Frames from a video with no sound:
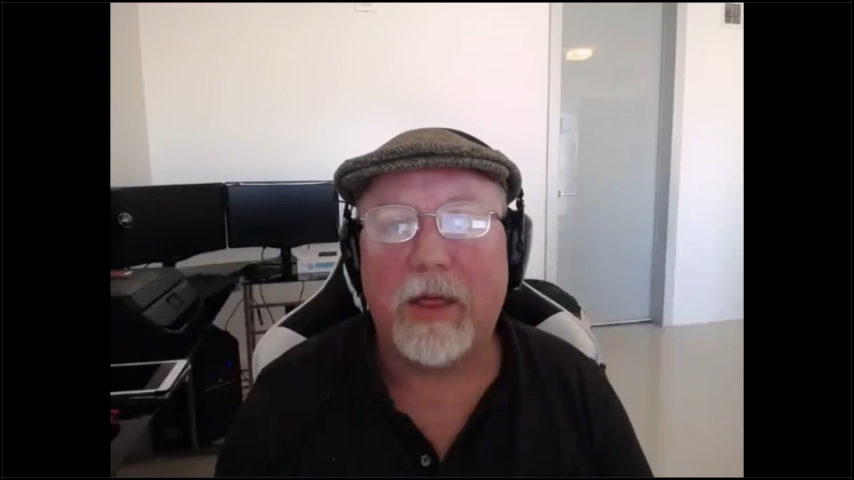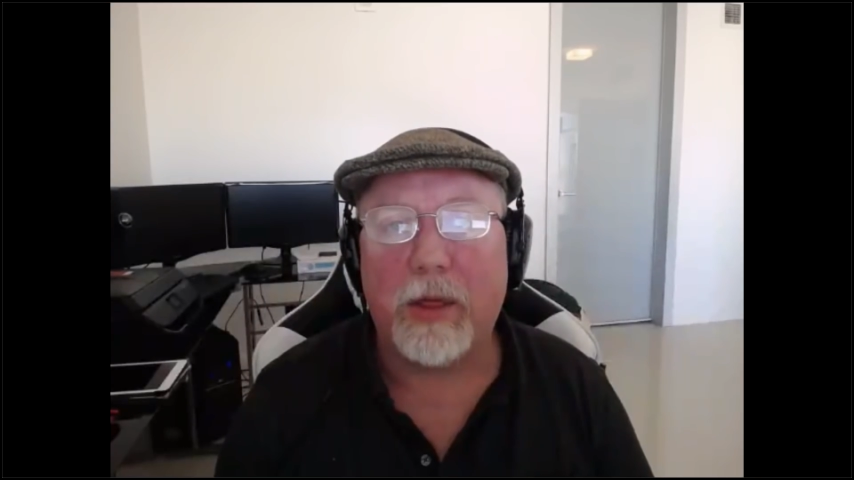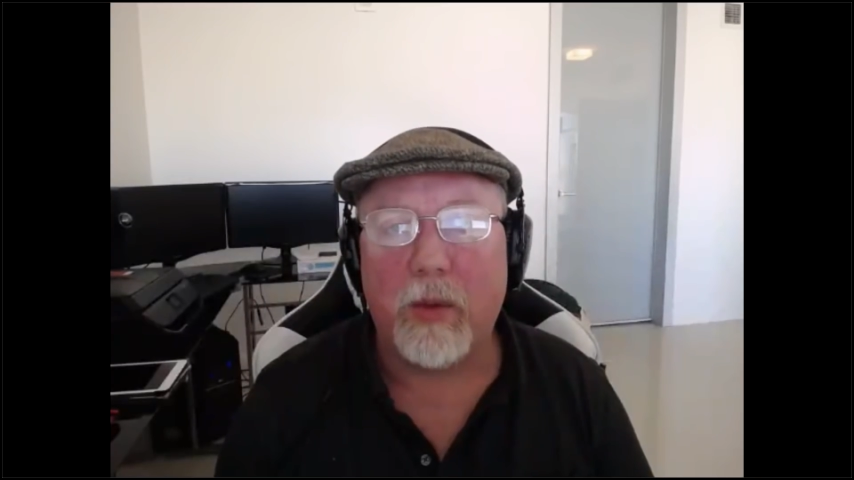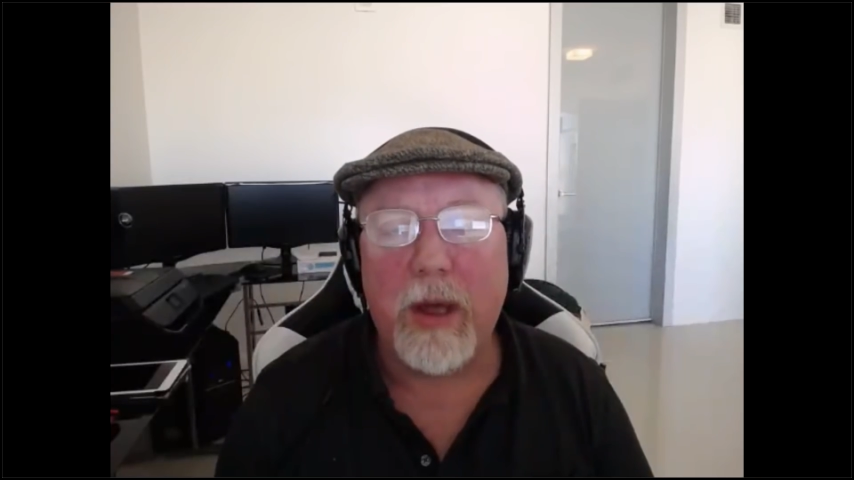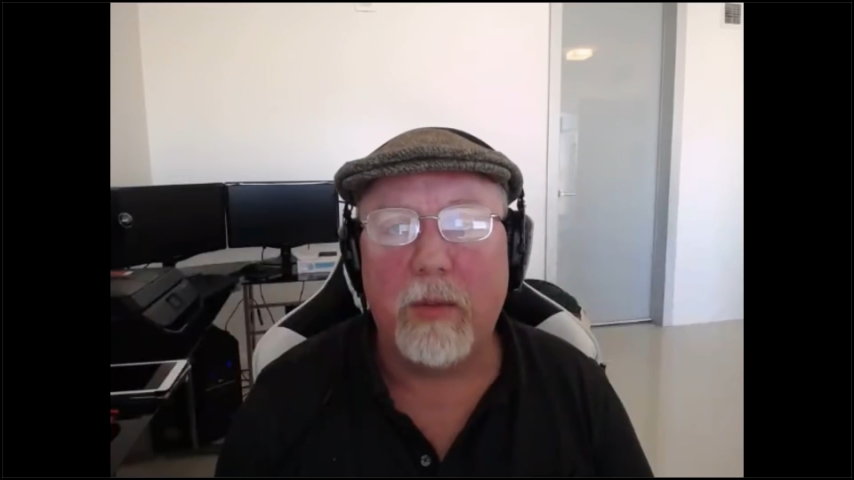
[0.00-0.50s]
you
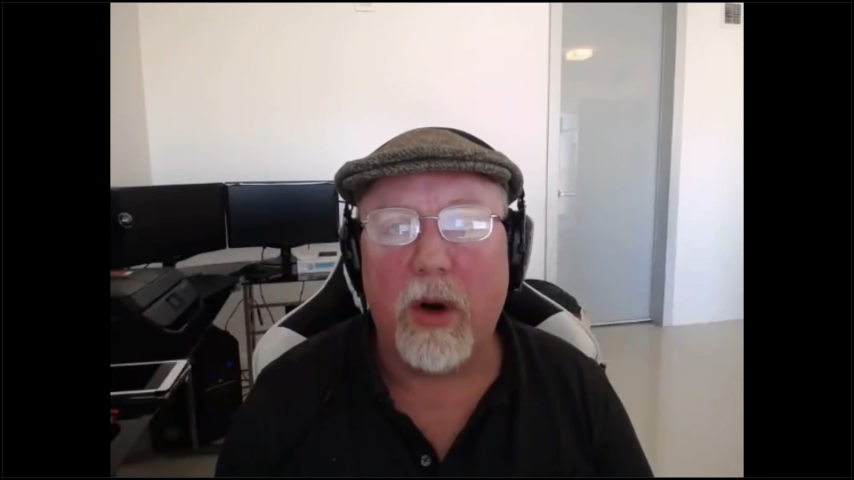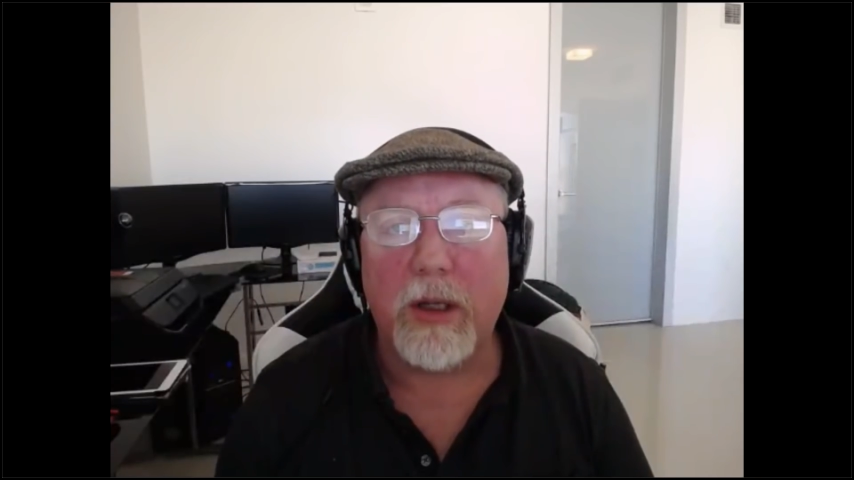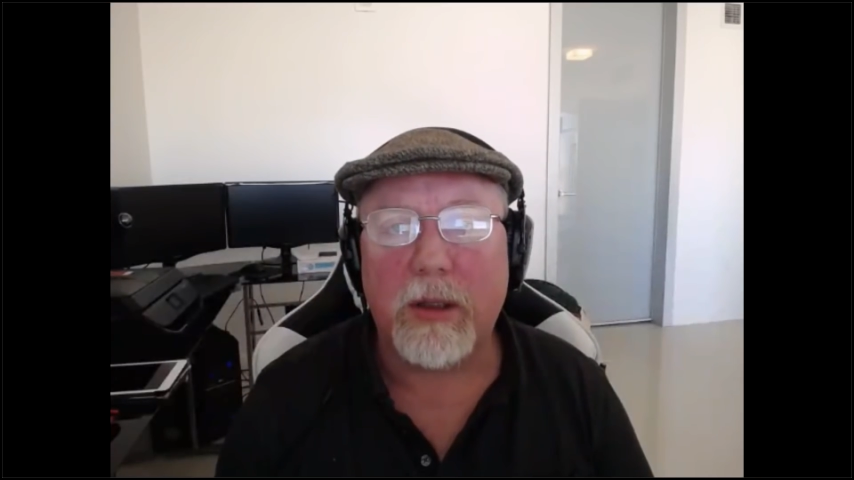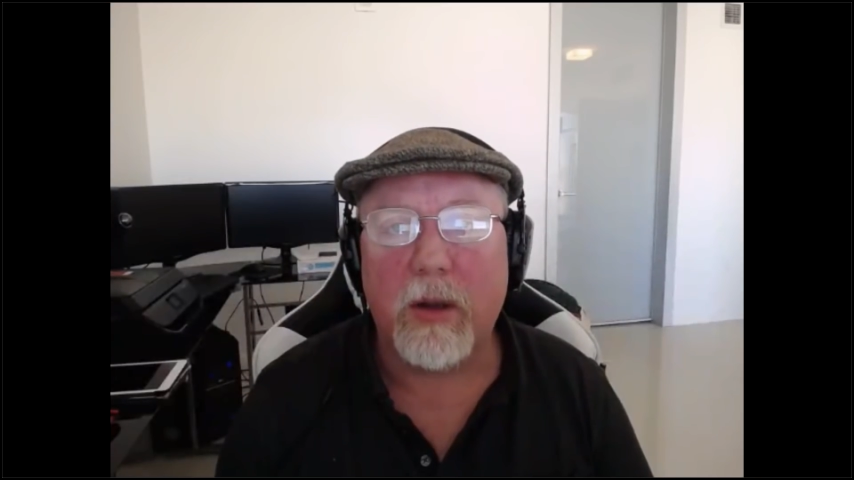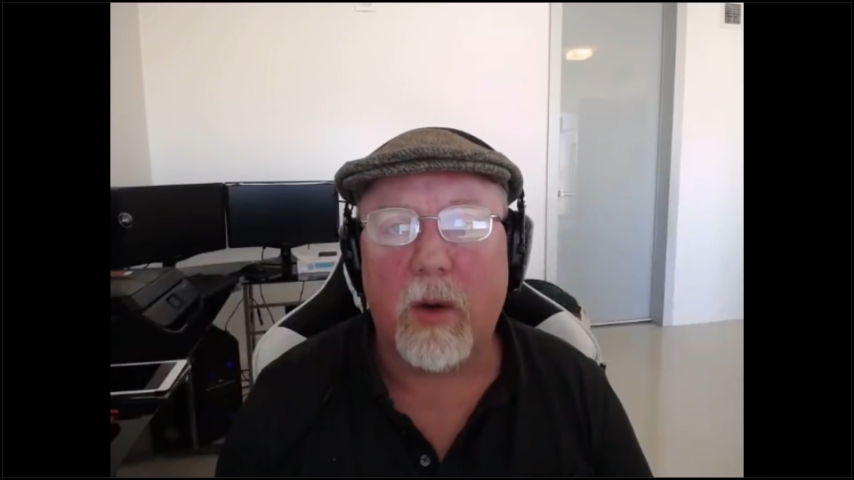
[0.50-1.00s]
had 3
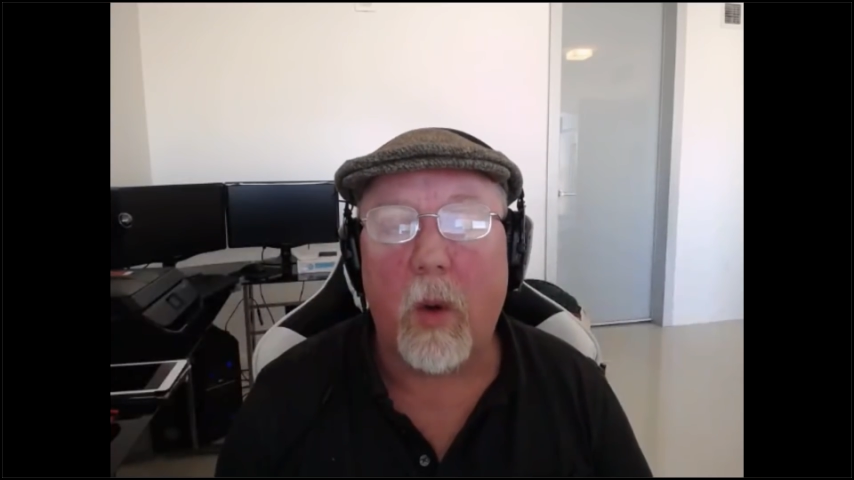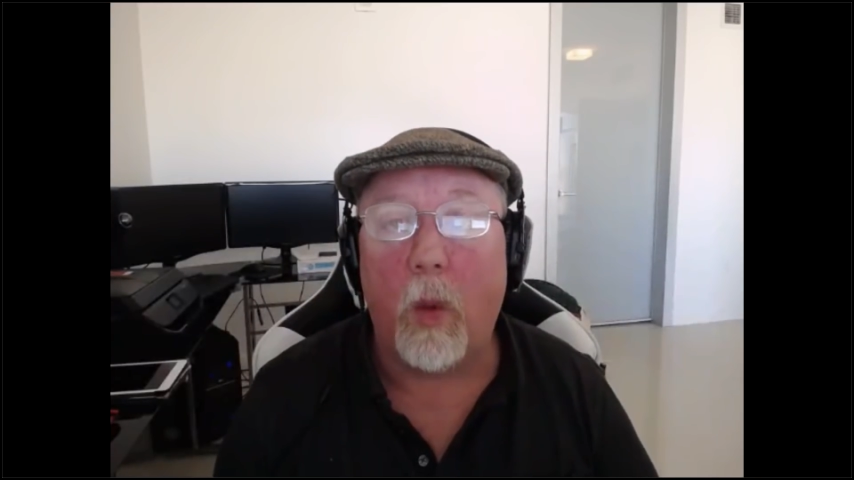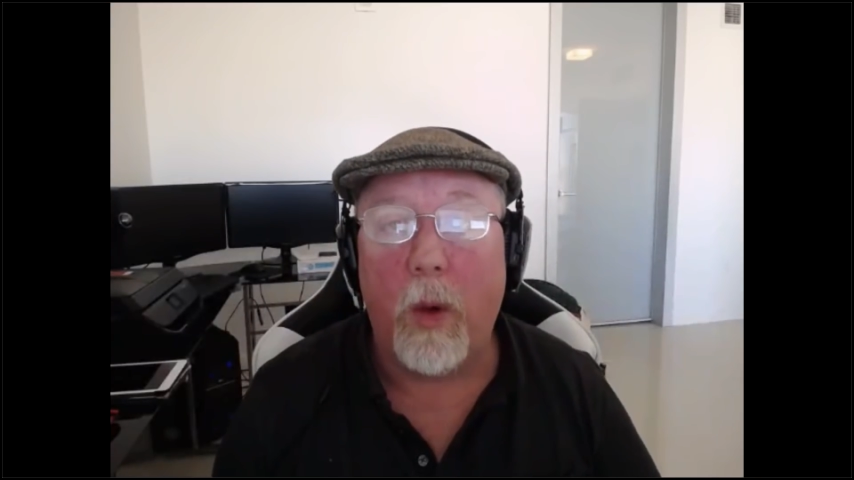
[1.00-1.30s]
books